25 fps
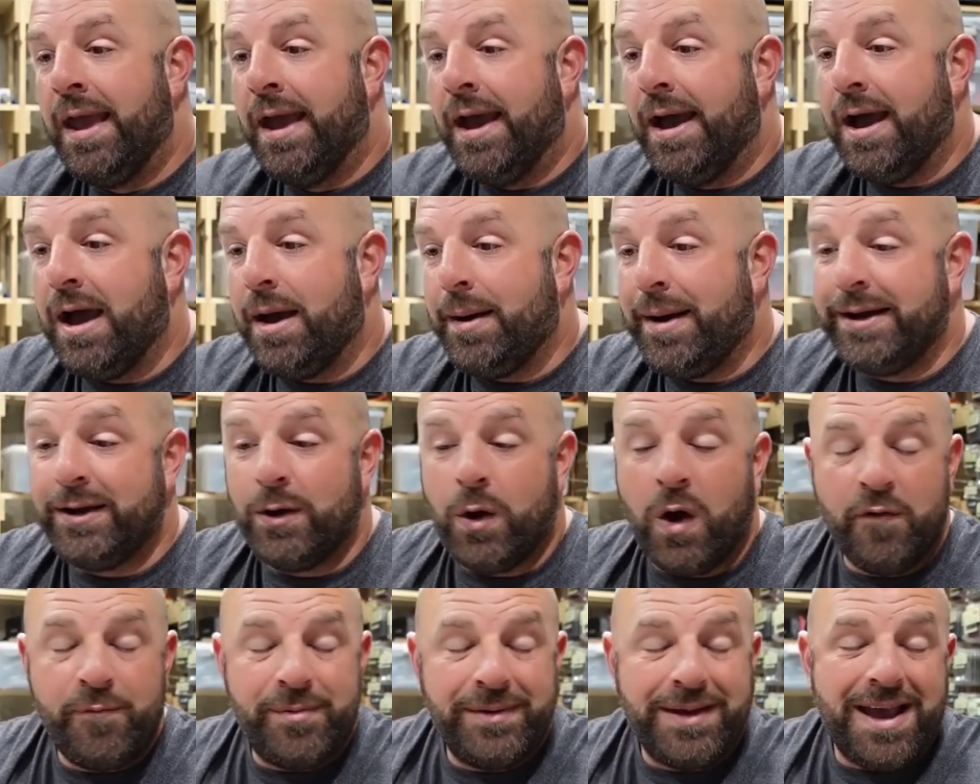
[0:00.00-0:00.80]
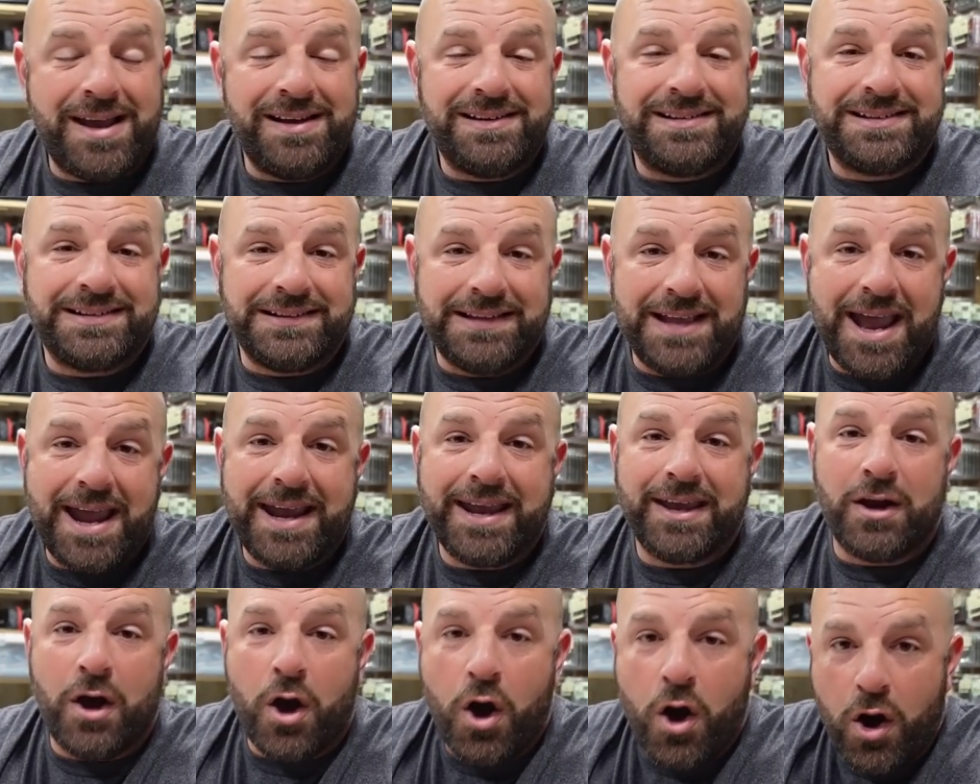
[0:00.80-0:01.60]
I know I've been kind of
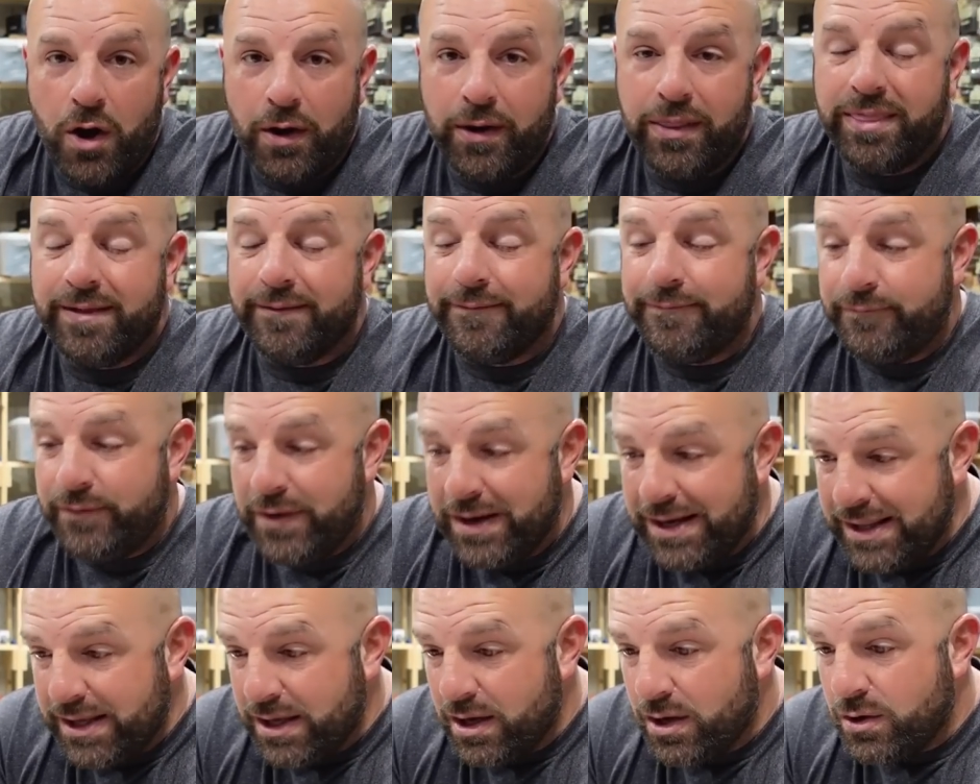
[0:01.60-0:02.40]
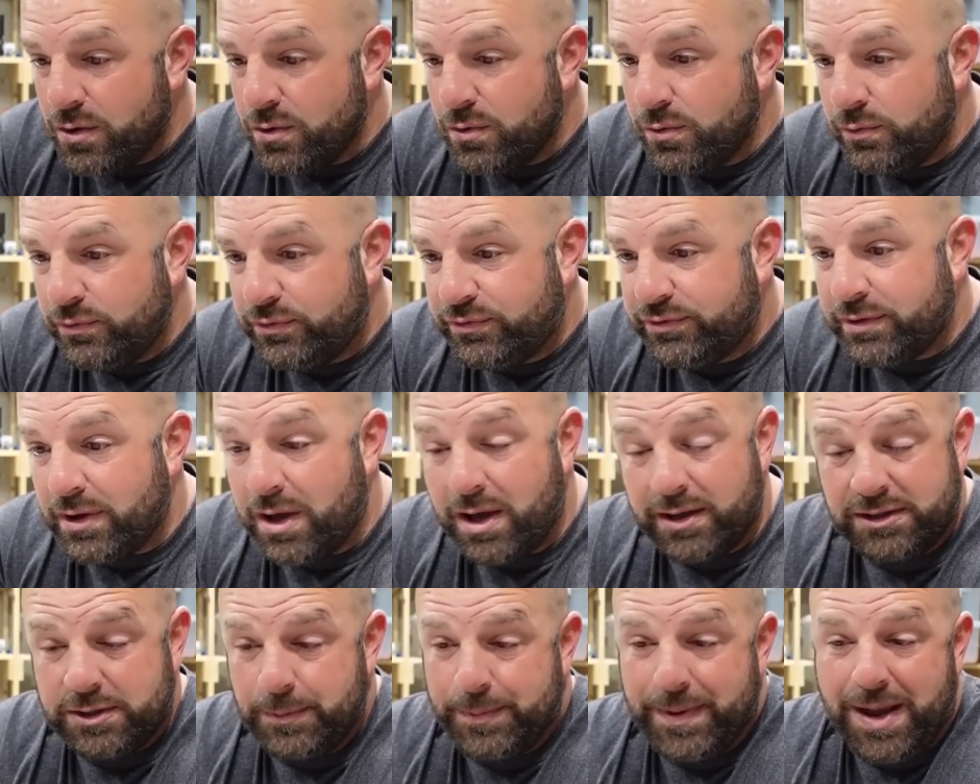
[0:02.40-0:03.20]
slacking on the
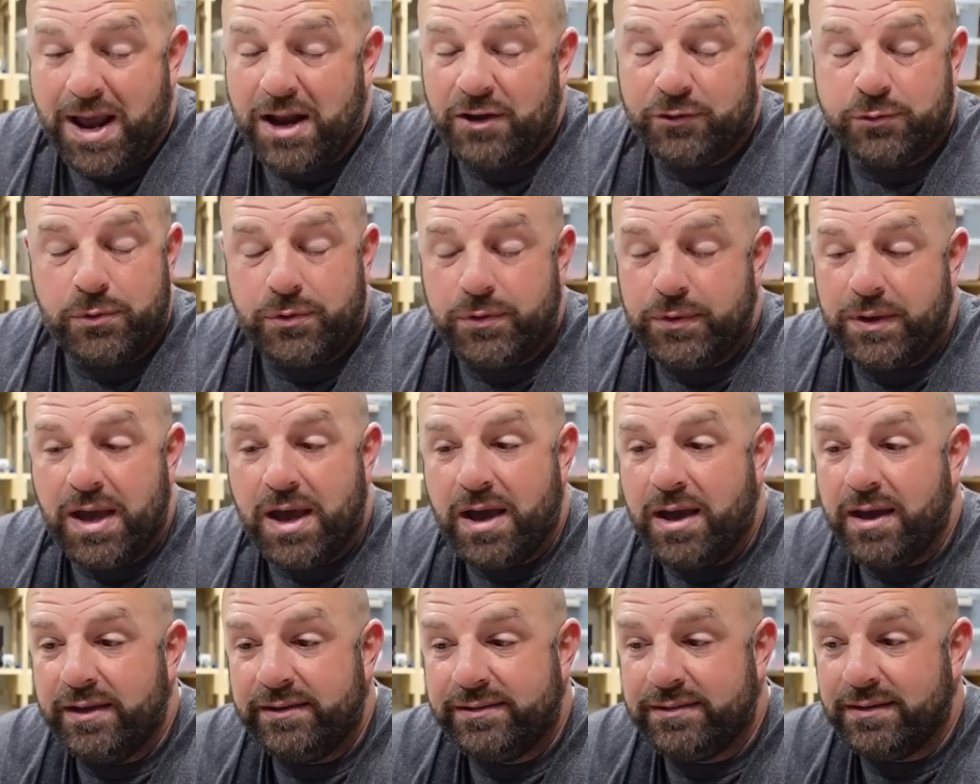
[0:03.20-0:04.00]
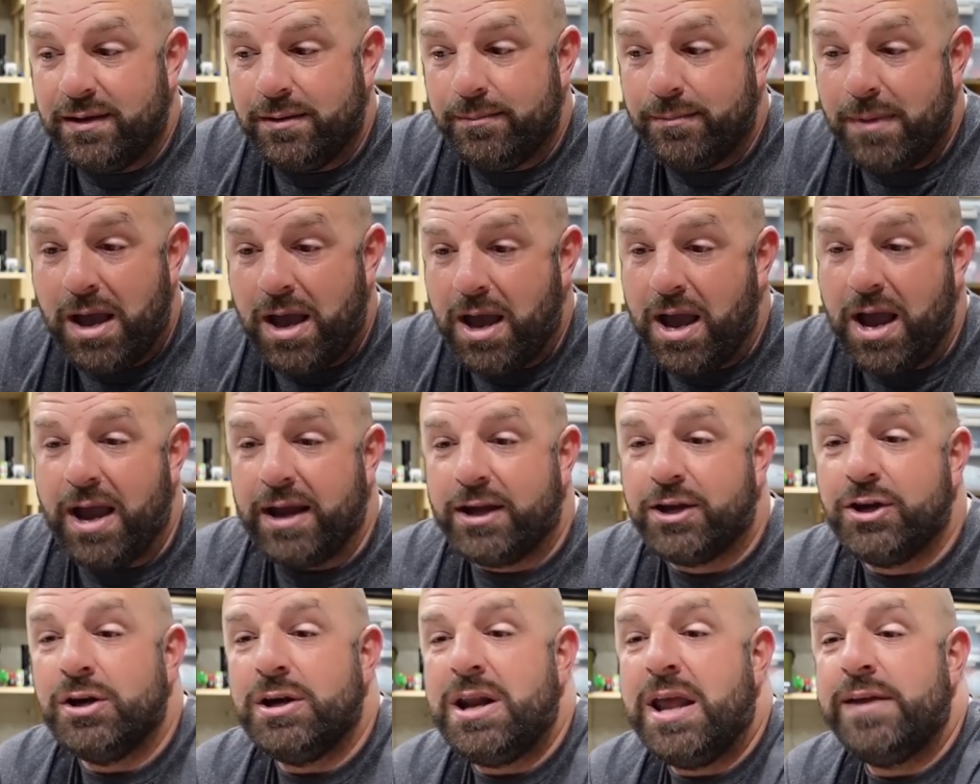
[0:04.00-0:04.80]
videos. To be honest with you guys, I
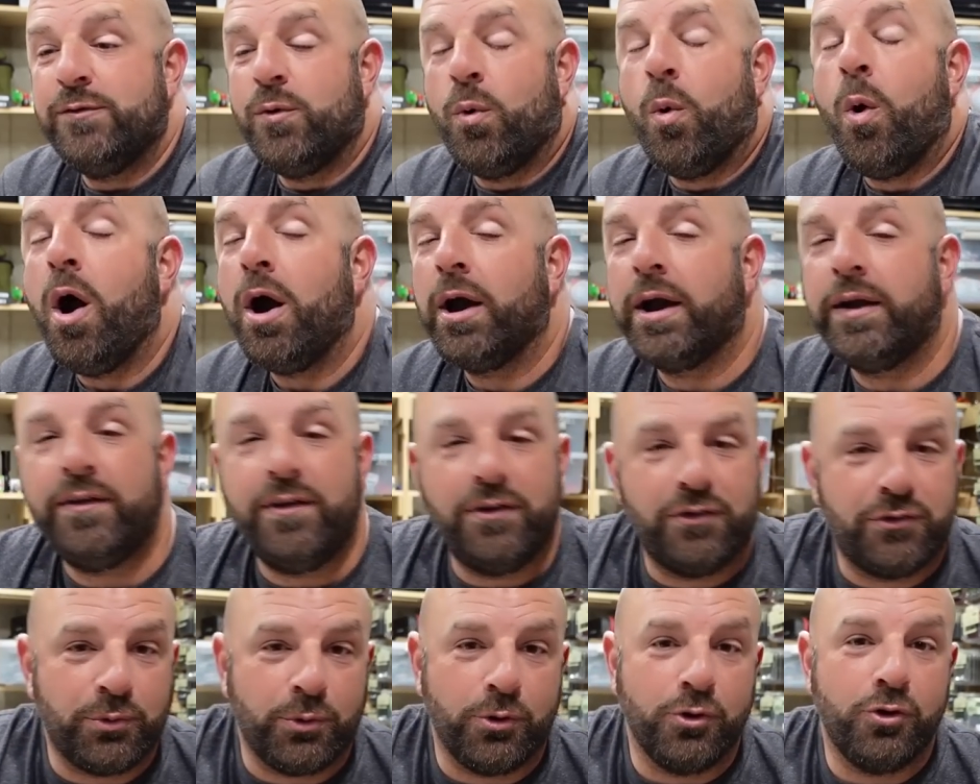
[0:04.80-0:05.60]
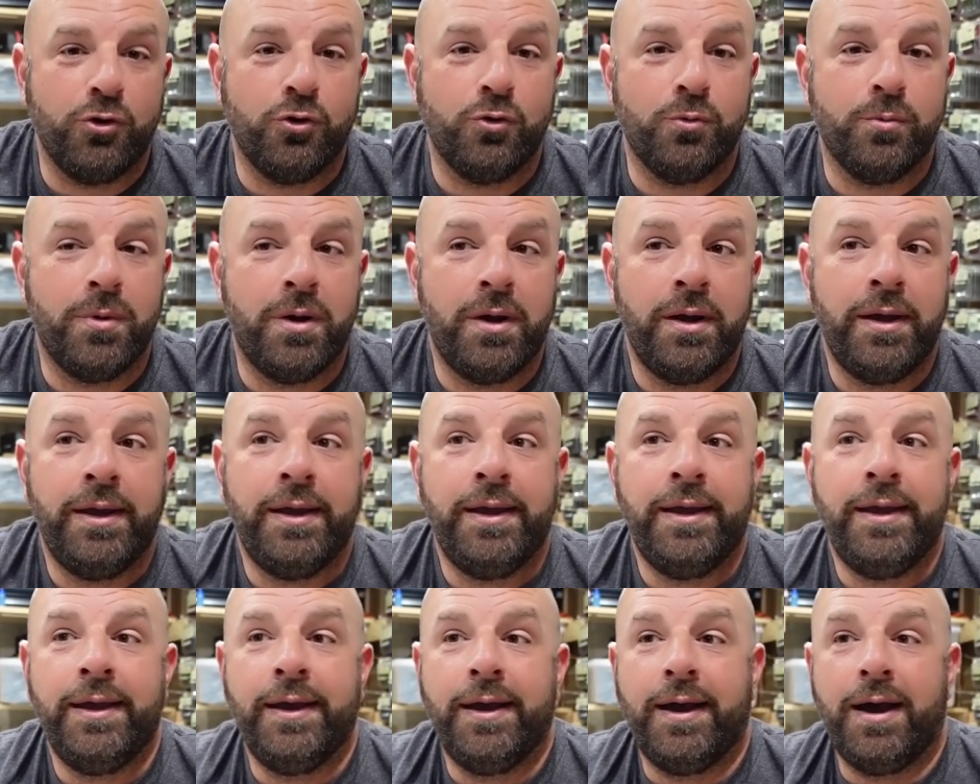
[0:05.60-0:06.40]
couldn't even walk in this room
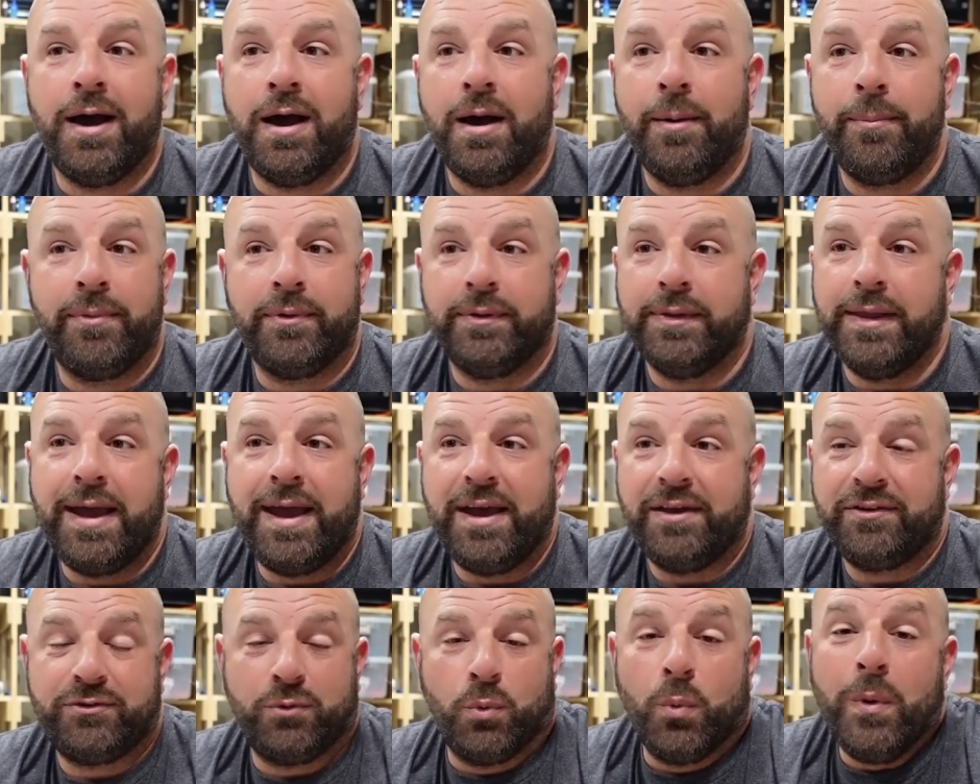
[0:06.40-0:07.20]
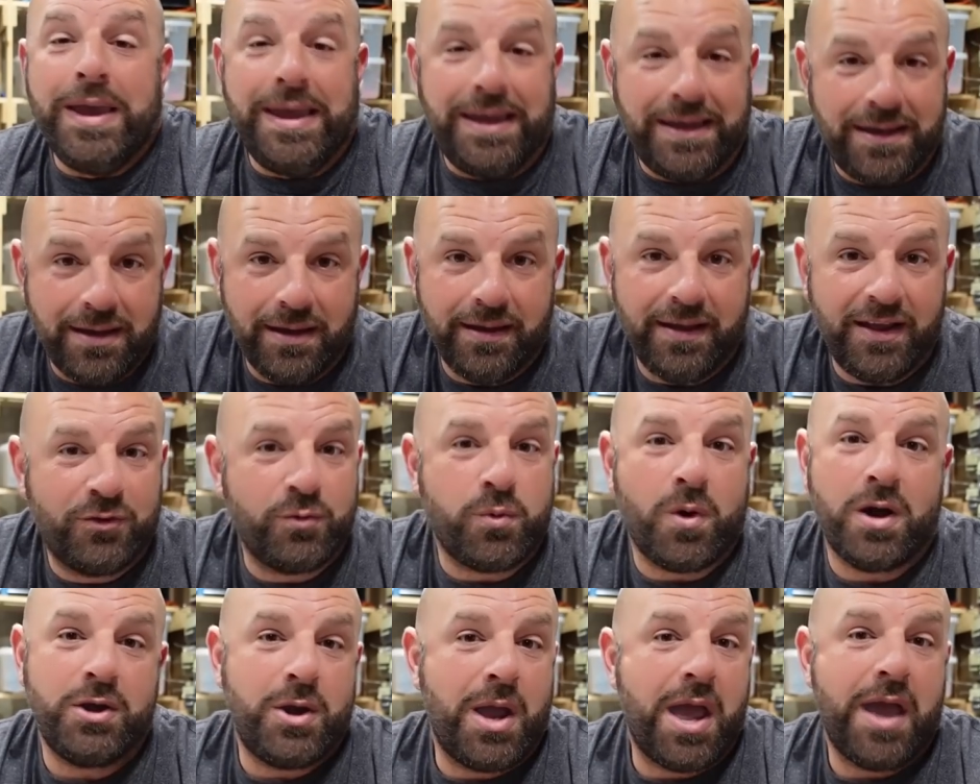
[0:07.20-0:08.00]
the last week.
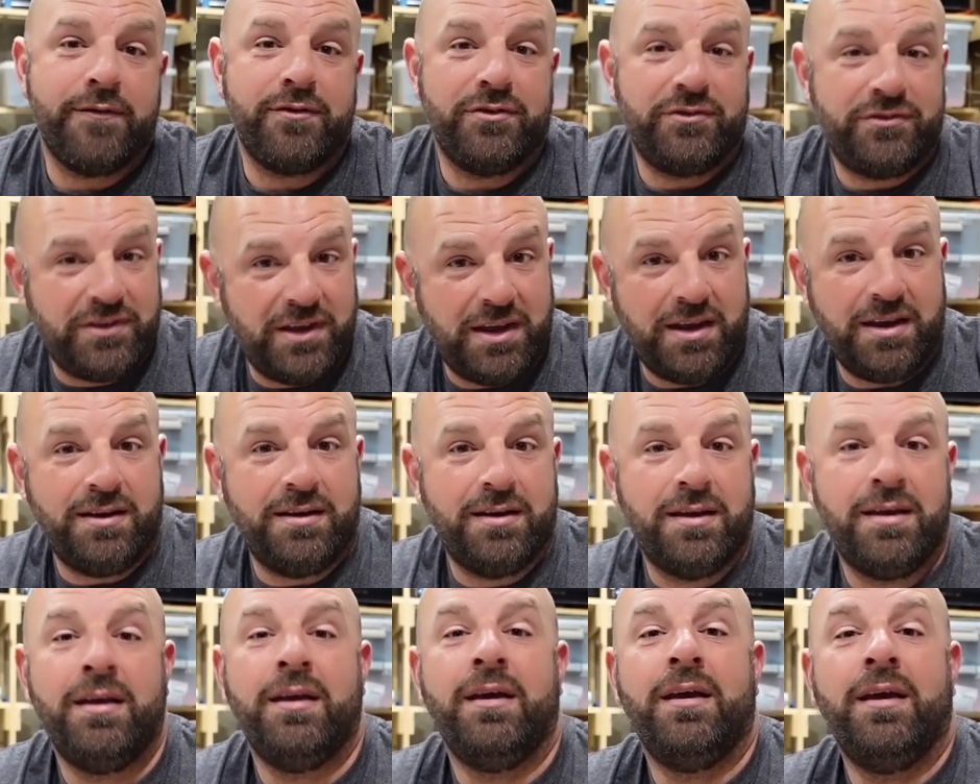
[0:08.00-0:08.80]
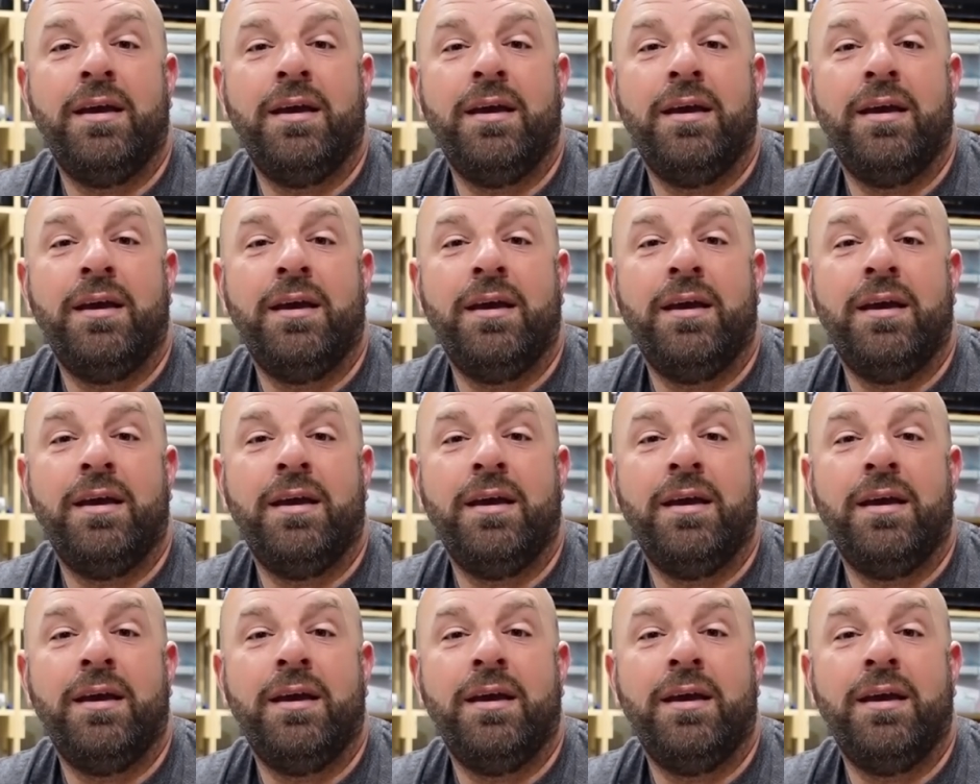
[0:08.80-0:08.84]
That's why you haven't seen